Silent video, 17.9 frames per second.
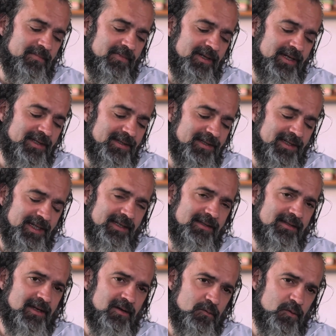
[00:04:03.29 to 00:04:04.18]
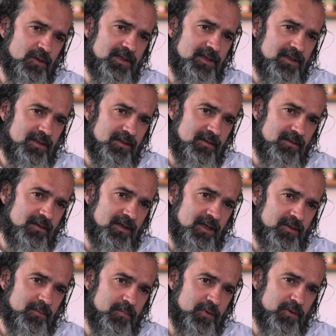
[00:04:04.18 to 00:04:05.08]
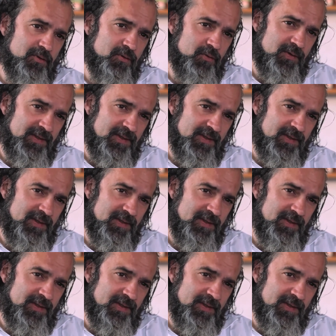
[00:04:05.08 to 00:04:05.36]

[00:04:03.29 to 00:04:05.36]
the seat I was, I was supposed to